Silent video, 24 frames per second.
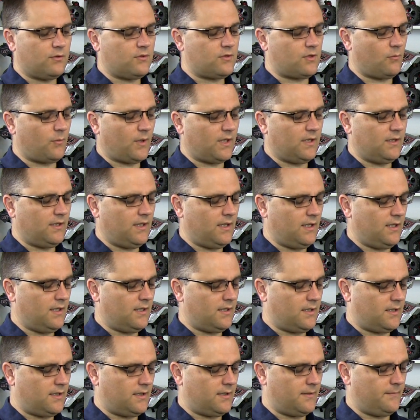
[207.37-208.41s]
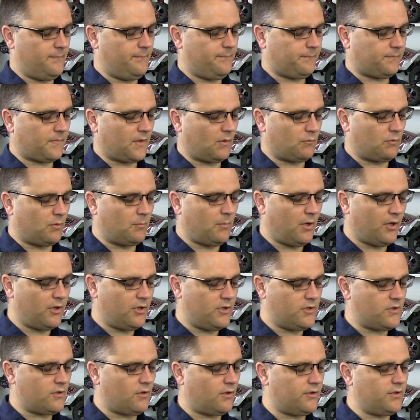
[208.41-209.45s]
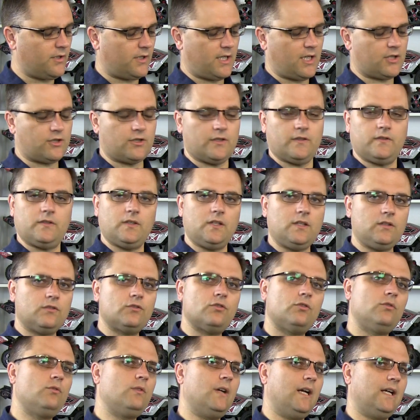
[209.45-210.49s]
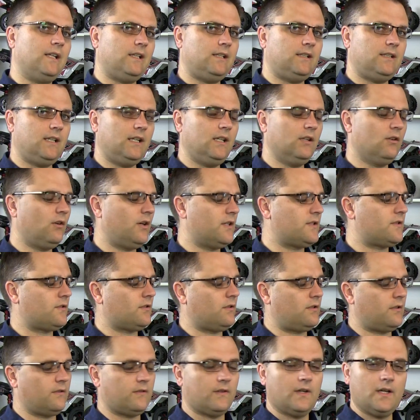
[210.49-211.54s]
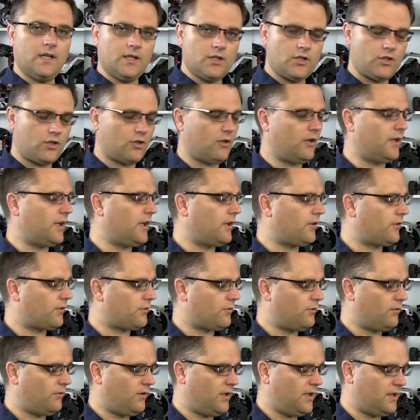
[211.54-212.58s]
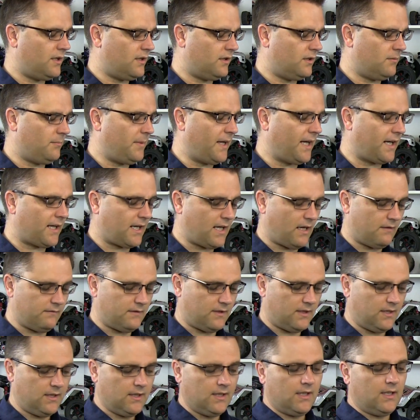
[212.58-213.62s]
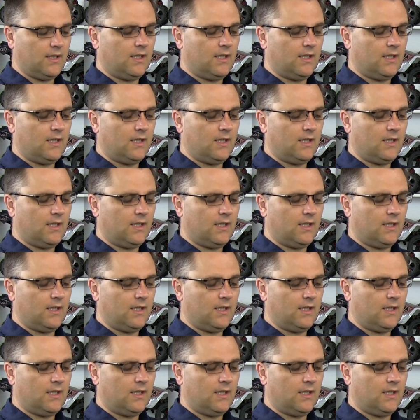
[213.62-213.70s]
so when the remote is on, you can actually see 2 LED lights sort of shining through the back cover.